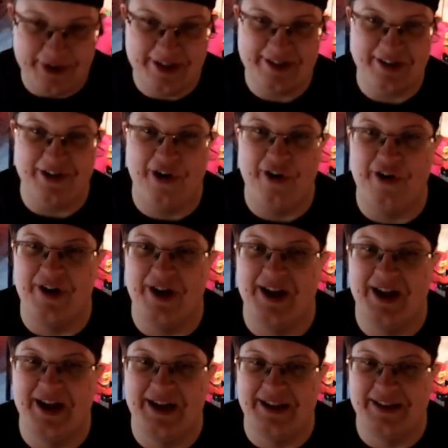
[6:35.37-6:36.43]
isn't
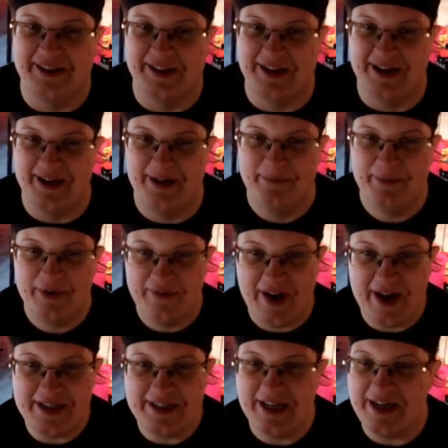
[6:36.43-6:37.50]
hurting anything and it
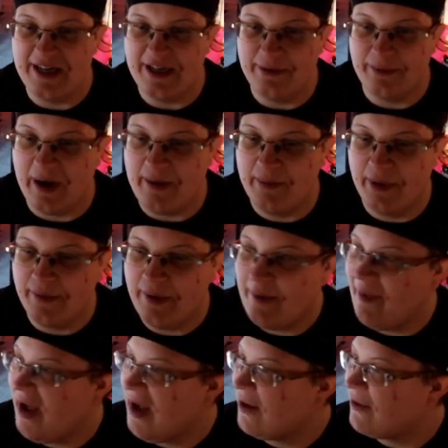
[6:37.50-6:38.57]
provides a neat rainbowy
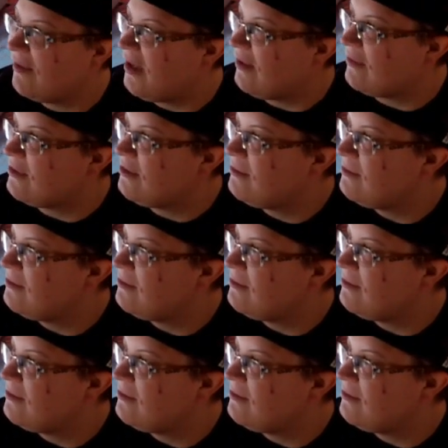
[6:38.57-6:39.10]
background.